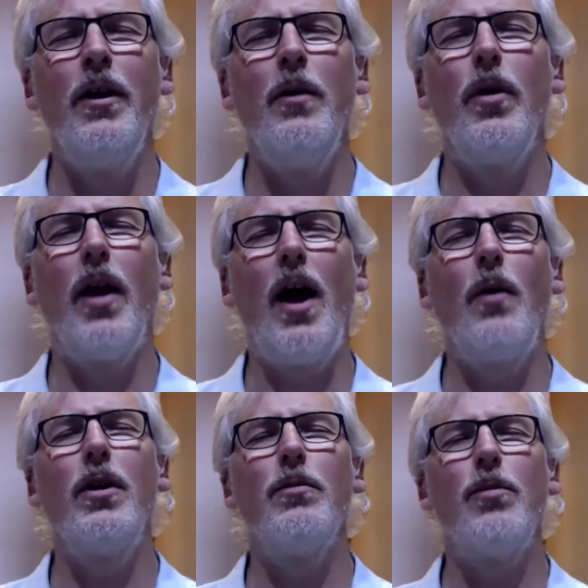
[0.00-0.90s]
But how
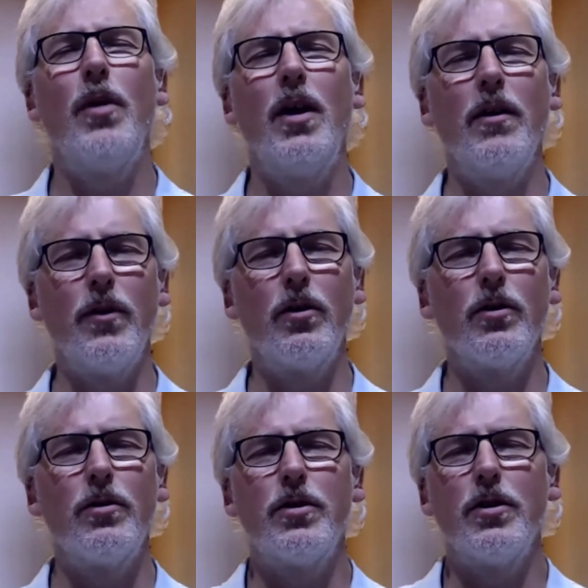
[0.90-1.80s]
would it be if you
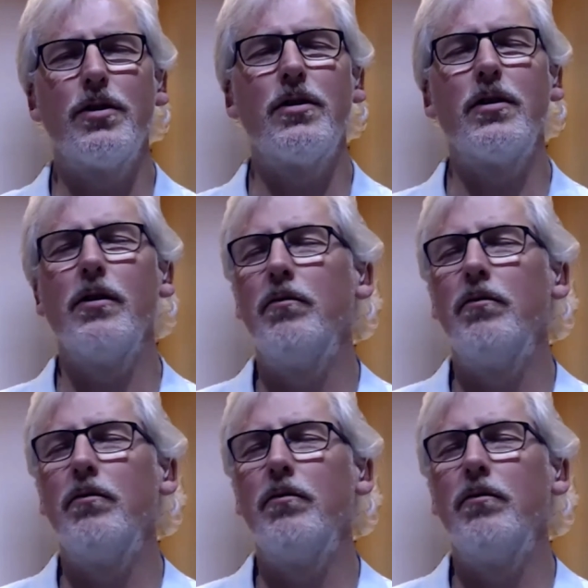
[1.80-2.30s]
could just,